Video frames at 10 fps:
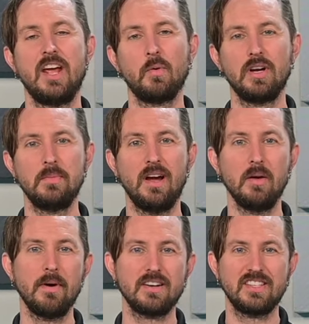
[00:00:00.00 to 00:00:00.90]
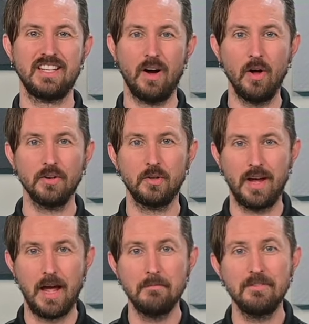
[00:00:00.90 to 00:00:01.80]
Today we're going to be unboxing the
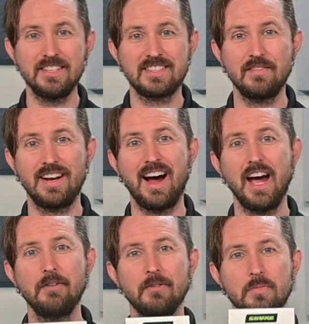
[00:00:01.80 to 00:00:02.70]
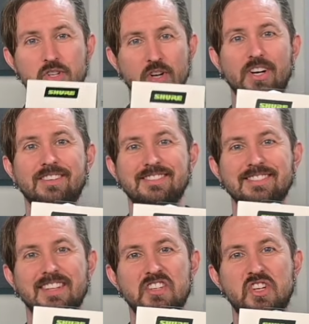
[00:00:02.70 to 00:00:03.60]
all-new MV7i from Shure.
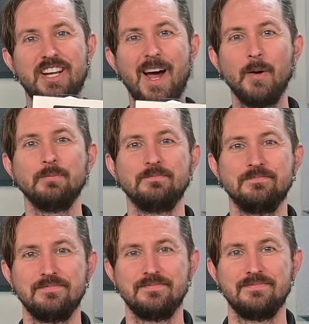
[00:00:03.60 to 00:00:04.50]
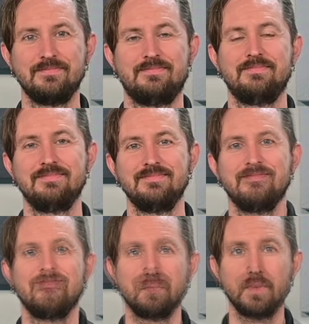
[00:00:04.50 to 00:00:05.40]
Let's check it out.
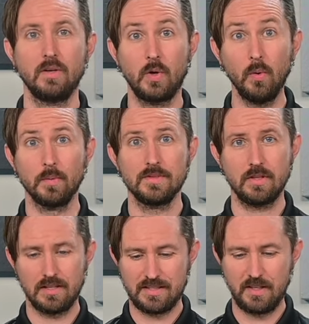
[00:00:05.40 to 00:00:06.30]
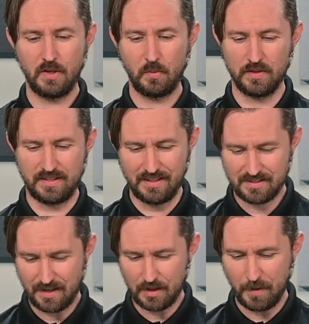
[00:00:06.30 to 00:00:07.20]
Cool, so let's see what's
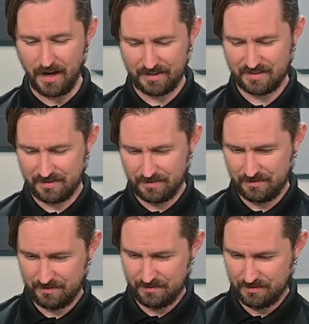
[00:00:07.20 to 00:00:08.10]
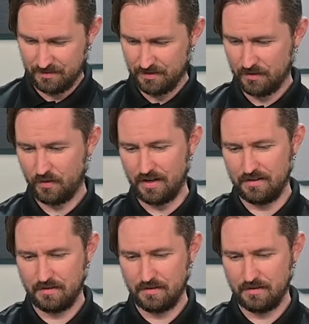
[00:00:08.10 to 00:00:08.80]
inside the box. Great.